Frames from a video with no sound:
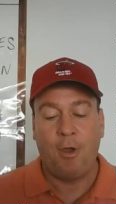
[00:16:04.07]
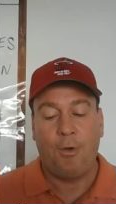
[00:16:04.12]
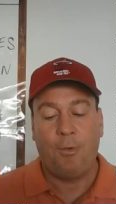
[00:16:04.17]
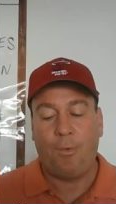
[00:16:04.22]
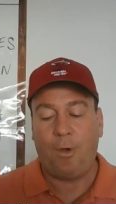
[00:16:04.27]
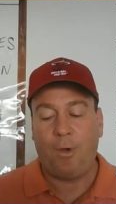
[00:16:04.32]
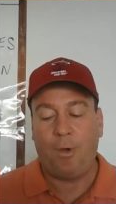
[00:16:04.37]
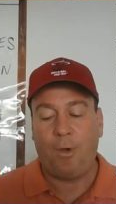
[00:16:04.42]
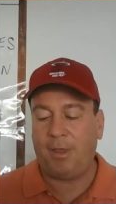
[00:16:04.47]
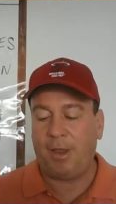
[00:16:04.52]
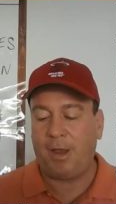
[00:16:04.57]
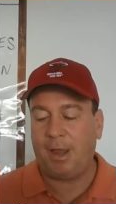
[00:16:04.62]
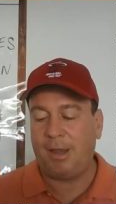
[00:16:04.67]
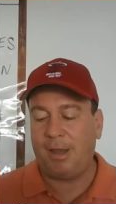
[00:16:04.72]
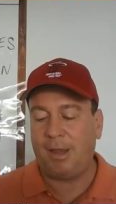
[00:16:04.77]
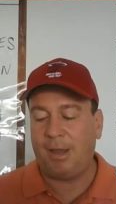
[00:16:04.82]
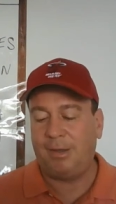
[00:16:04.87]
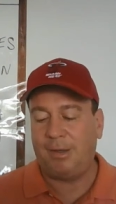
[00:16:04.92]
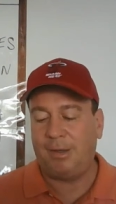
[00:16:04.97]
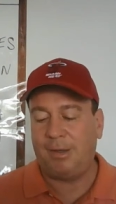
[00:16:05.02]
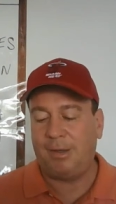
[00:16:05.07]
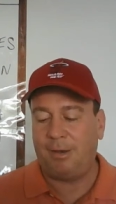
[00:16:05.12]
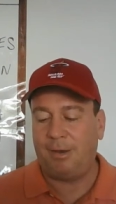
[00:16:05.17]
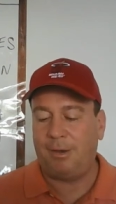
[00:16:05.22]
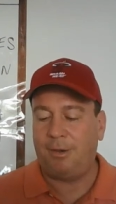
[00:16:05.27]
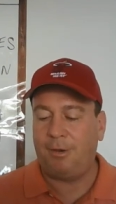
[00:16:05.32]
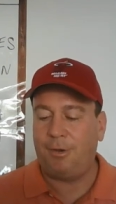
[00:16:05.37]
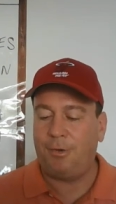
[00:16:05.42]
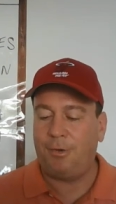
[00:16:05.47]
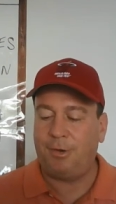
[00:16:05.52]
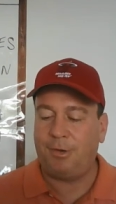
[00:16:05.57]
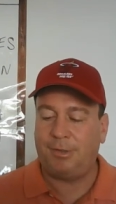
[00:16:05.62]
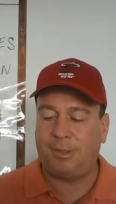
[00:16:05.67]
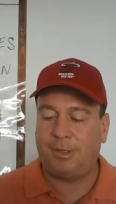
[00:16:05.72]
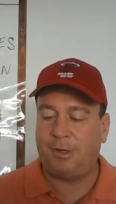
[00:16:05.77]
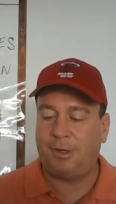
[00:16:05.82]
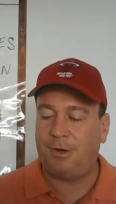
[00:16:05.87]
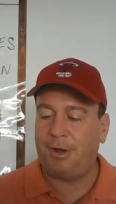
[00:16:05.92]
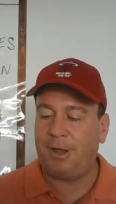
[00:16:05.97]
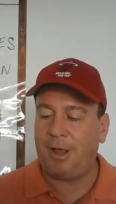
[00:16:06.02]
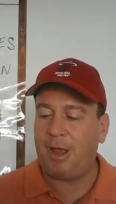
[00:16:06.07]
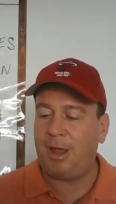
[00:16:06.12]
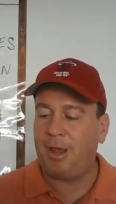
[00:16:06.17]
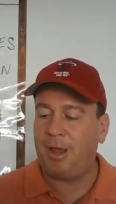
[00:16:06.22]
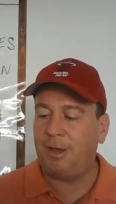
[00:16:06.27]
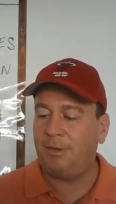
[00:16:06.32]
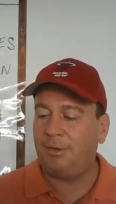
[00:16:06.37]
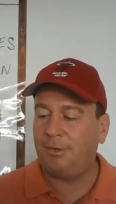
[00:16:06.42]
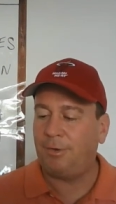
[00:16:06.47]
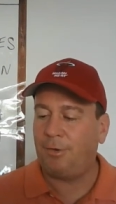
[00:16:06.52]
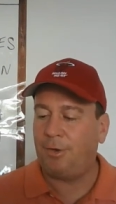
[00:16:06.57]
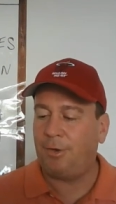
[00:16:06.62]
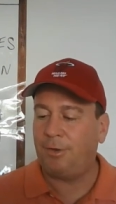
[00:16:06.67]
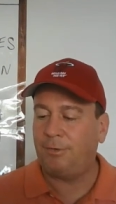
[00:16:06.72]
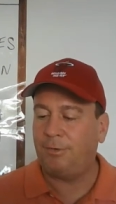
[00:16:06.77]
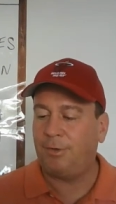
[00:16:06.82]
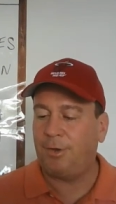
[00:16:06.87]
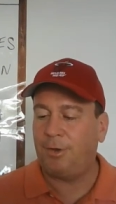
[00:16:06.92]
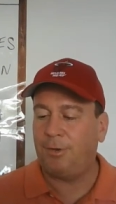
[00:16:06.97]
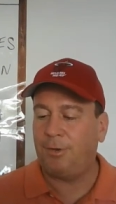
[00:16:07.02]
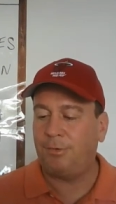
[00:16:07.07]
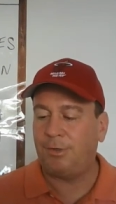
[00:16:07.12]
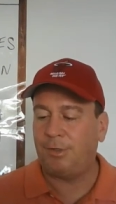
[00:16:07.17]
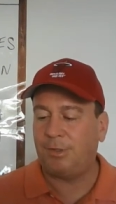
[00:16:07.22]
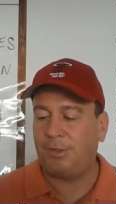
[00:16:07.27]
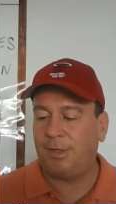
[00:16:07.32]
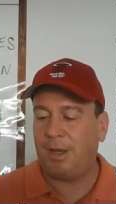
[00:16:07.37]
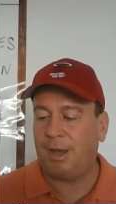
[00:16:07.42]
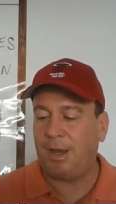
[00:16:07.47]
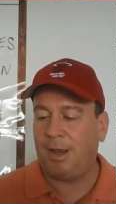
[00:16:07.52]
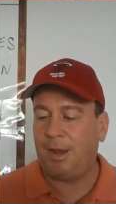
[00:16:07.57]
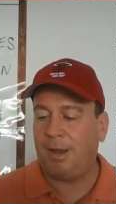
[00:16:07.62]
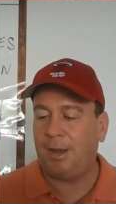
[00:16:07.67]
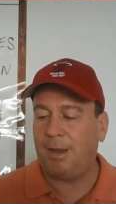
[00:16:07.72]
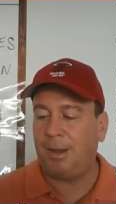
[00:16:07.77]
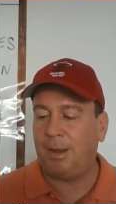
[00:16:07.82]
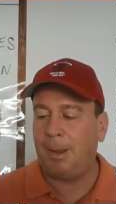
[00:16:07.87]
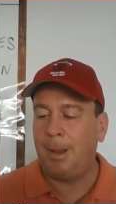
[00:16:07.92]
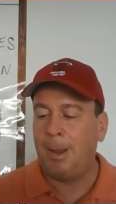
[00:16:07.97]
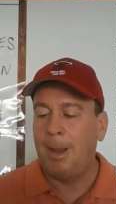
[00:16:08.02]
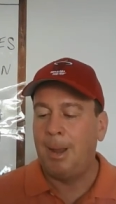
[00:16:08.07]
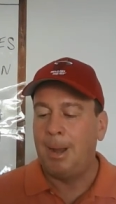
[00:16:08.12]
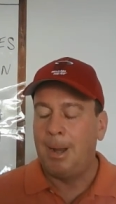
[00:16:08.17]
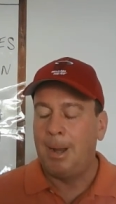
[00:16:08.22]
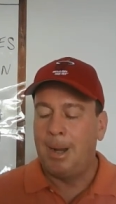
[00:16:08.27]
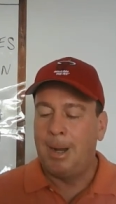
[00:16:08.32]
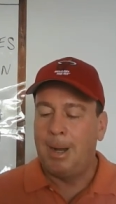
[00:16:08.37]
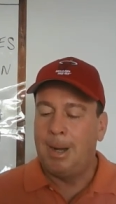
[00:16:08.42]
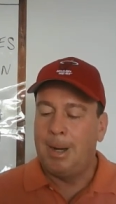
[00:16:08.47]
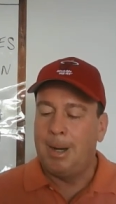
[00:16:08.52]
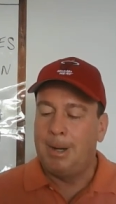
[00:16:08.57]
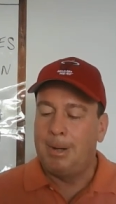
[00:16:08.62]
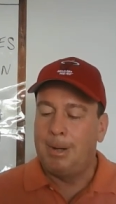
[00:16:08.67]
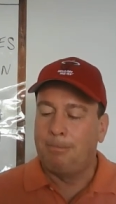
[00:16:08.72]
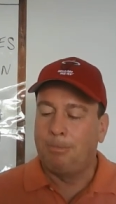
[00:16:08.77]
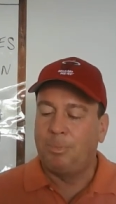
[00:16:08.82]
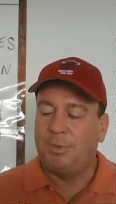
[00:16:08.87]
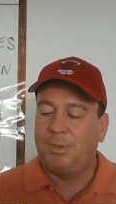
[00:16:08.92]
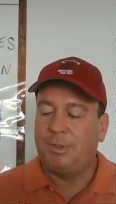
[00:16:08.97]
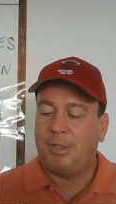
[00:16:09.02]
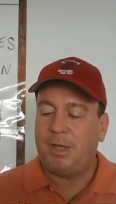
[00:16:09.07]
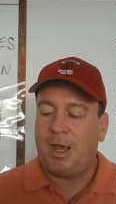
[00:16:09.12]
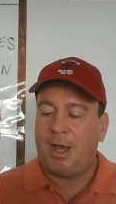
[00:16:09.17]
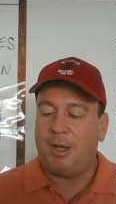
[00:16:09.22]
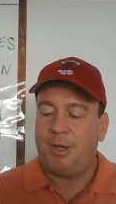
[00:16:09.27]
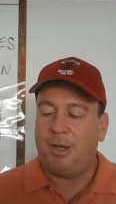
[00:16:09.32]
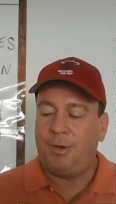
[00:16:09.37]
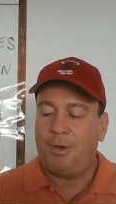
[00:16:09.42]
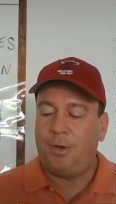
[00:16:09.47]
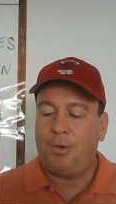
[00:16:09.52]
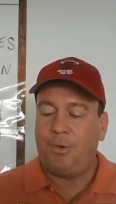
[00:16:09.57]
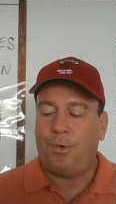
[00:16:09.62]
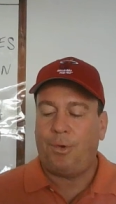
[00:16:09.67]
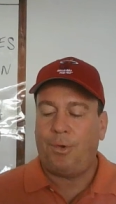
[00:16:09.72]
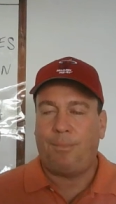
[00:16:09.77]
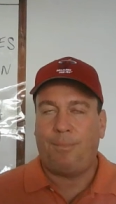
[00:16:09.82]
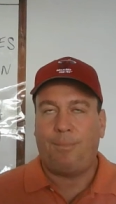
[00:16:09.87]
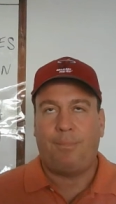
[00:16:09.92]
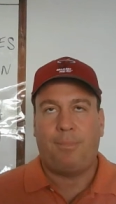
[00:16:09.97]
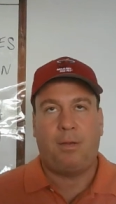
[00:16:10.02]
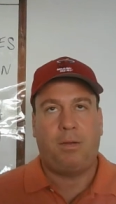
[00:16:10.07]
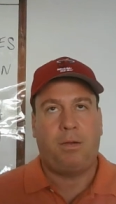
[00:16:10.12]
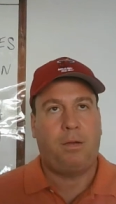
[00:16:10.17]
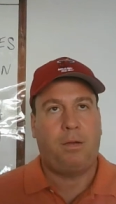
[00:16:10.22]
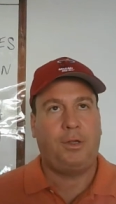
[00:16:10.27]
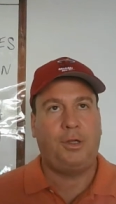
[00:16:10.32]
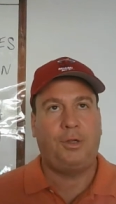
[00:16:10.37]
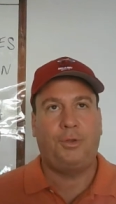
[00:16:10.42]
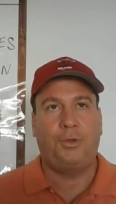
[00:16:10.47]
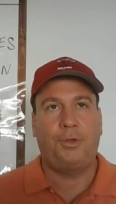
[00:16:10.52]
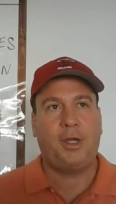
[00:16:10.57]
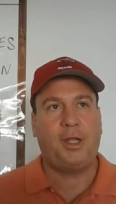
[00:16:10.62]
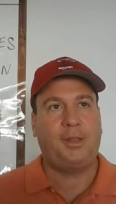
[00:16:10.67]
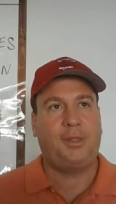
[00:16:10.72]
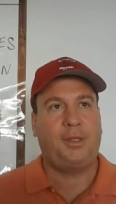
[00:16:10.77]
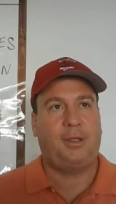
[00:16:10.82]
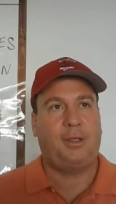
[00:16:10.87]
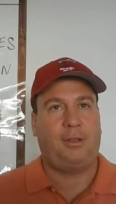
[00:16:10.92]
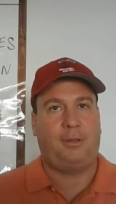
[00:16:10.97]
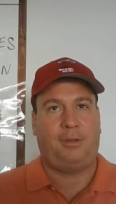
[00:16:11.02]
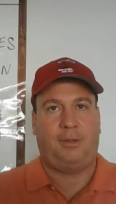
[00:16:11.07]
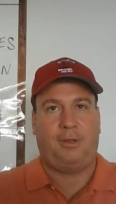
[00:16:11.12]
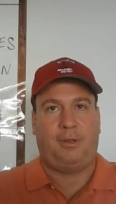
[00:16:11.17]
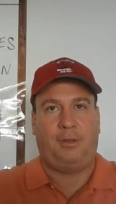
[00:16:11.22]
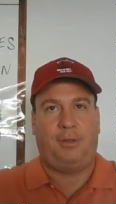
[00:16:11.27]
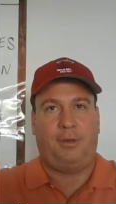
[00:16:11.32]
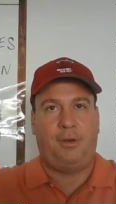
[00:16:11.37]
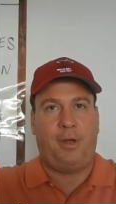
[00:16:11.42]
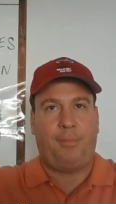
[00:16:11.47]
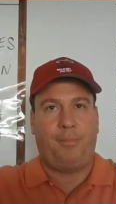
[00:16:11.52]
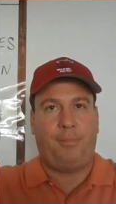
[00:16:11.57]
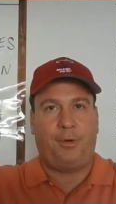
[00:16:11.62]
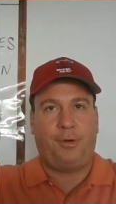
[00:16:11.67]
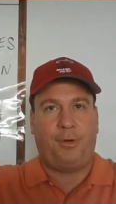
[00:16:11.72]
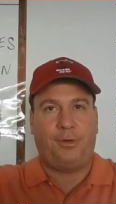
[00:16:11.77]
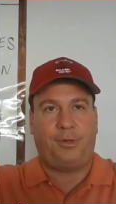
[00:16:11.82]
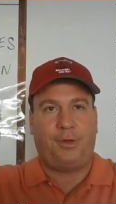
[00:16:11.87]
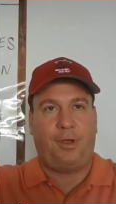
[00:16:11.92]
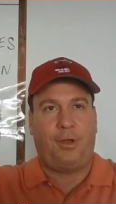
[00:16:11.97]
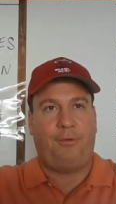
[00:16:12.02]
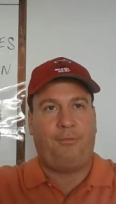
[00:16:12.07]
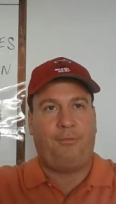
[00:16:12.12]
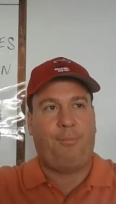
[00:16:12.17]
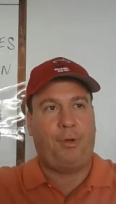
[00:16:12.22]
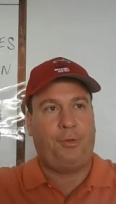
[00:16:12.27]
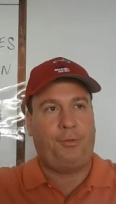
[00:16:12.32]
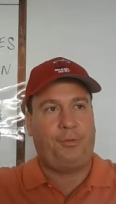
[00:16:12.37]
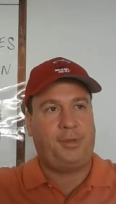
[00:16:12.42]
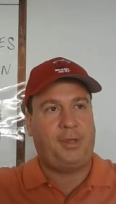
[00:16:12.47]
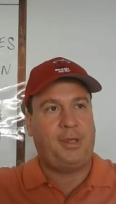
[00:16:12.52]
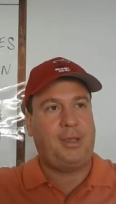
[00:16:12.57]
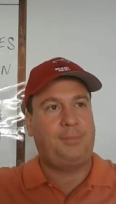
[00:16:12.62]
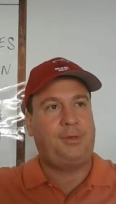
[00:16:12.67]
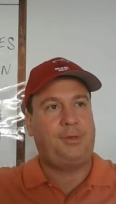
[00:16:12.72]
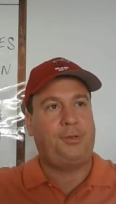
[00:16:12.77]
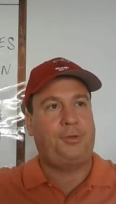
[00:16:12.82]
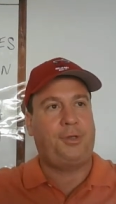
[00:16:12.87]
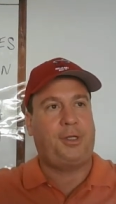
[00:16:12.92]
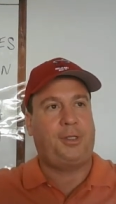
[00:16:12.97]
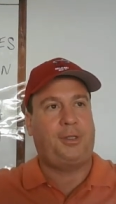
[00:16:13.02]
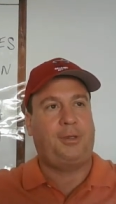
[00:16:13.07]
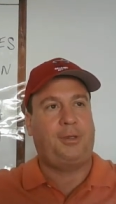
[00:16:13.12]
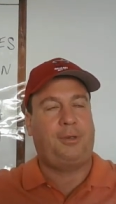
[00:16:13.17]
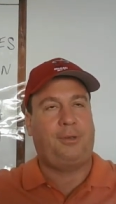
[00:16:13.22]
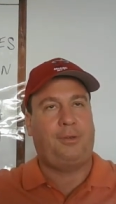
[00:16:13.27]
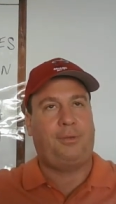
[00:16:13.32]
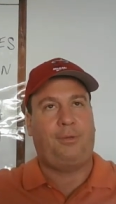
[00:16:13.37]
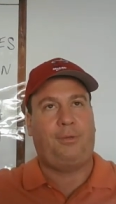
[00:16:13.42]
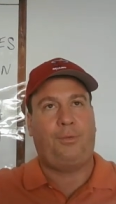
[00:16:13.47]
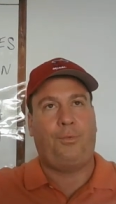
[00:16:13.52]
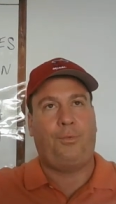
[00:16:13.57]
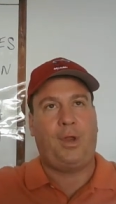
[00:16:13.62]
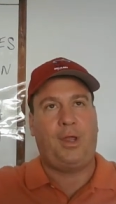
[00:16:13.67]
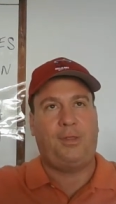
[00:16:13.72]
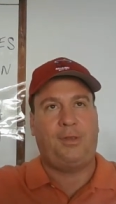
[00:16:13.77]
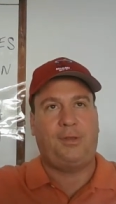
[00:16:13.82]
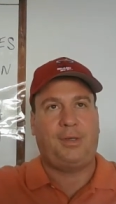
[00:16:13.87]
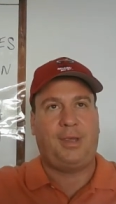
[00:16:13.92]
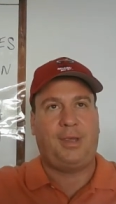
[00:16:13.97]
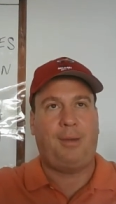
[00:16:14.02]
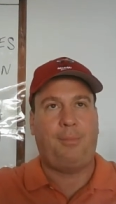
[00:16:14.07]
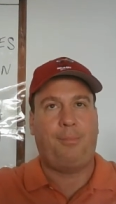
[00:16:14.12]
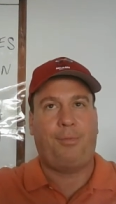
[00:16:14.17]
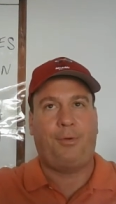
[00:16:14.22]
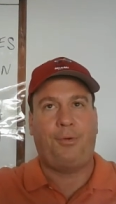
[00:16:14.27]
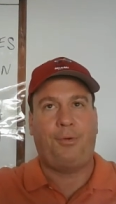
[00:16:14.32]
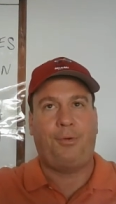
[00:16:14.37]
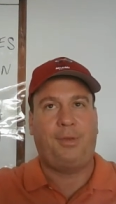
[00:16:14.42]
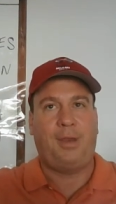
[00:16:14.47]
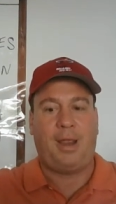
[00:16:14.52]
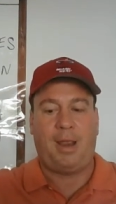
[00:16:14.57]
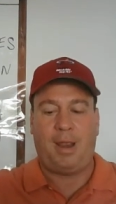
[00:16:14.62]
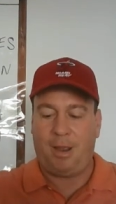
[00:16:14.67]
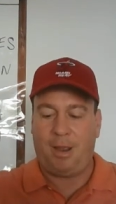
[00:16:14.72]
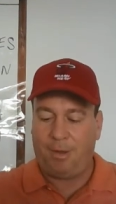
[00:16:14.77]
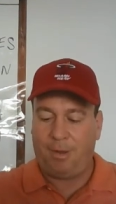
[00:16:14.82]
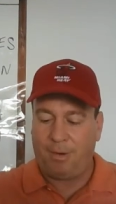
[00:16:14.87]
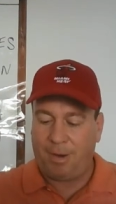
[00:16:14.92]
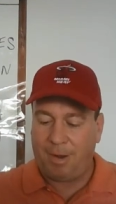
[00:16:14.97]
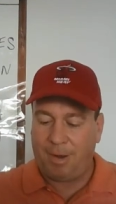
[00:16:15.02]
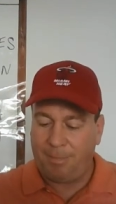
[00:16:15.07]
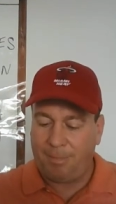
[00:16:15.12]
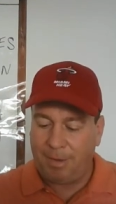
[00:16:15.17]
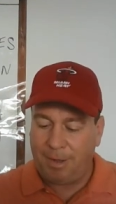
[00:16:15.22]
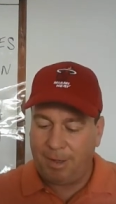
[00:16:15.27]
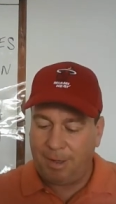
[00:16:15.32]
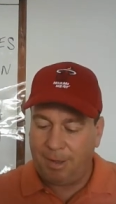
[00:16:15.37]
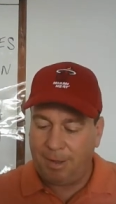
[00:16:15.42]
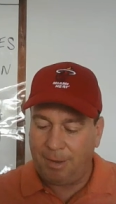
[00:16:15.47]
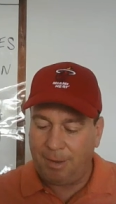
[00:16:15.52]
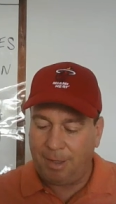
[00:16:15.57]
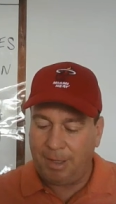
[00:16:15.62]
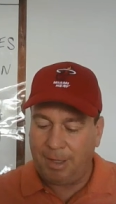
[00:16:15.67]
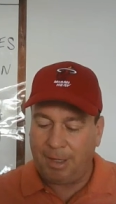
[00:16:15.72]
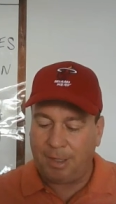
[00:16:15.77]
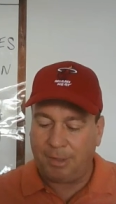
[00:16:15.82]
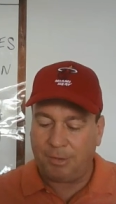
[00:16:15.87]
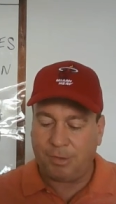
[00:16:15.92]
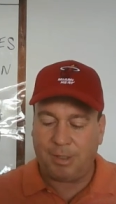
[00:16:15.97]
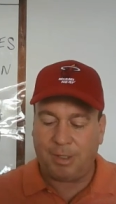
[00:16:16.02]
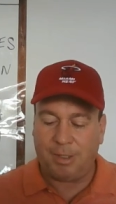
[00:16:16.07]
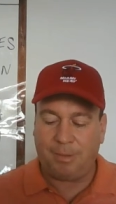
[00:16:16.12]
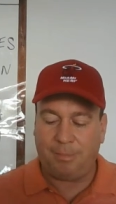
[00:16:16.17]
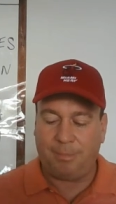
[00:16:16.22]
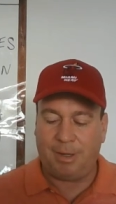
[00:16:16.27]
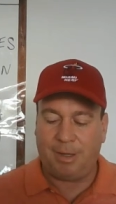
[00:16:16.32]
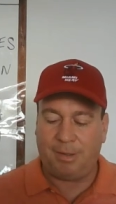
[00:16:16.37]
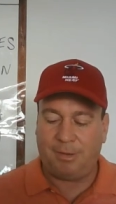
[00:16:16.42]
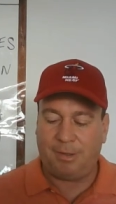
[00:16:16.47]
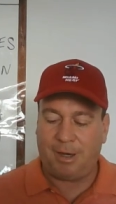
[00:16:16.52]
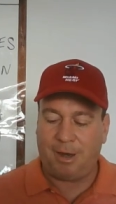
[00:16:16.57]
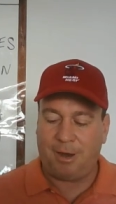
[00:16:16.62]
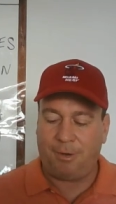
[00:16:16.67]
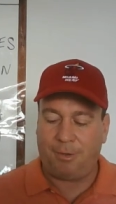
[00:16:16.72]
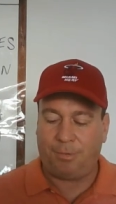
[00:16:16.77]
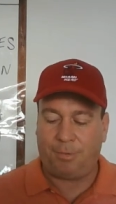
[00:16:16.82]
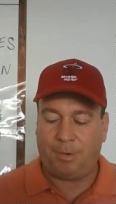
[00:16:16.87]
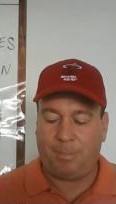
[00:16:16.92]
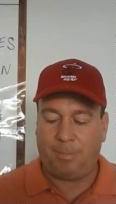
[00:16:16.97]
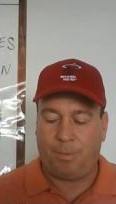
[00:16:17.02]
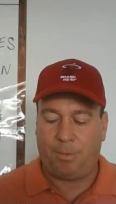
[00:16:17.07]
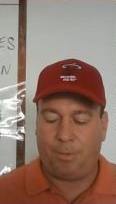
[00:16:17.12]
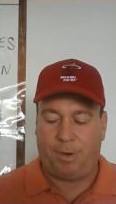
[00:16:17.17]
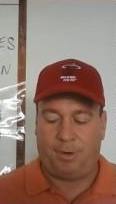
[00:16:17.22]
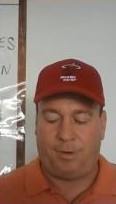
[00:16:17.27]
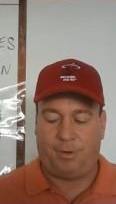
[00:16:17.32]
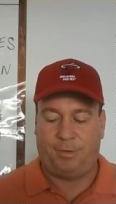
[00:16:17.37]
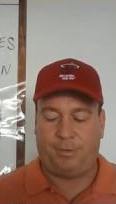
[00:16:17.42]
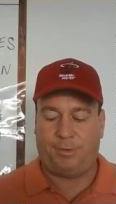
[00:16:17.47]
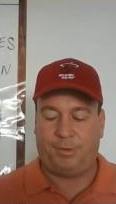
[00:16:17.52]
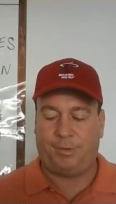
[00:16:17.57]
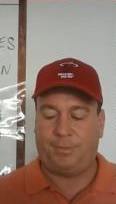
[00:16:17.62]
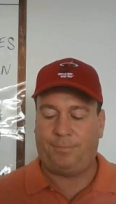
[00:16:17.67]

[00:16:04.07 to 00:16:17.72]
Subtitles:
One thing I did notice here, guys, also just a side note, you look at the numbers of both teams, you look at the way this game broke down. I mean, each team hit 10 3-pointers.